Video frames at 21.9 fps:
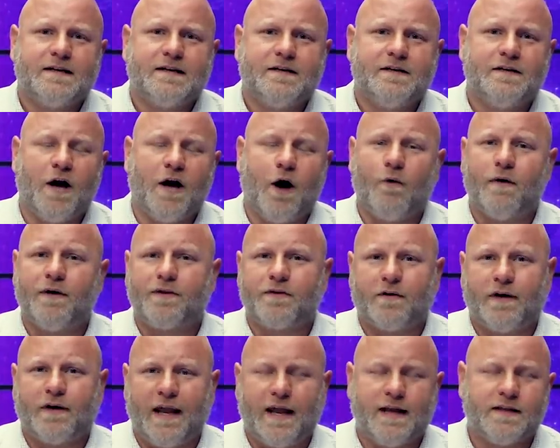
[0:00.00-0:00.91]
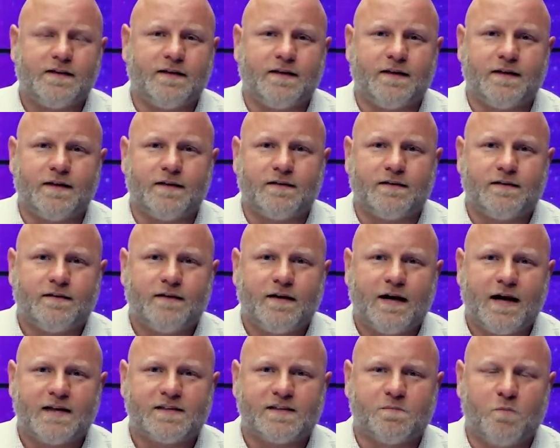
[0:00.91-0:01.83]
no other candidate
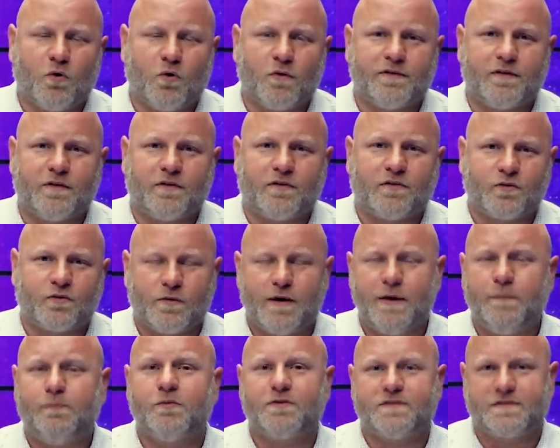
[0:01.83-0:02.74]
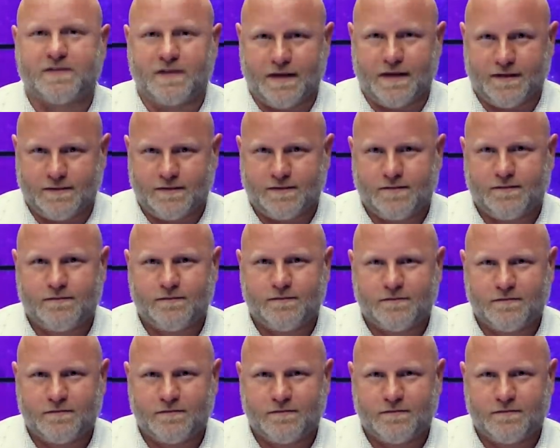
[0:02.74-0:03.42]
has more than three percent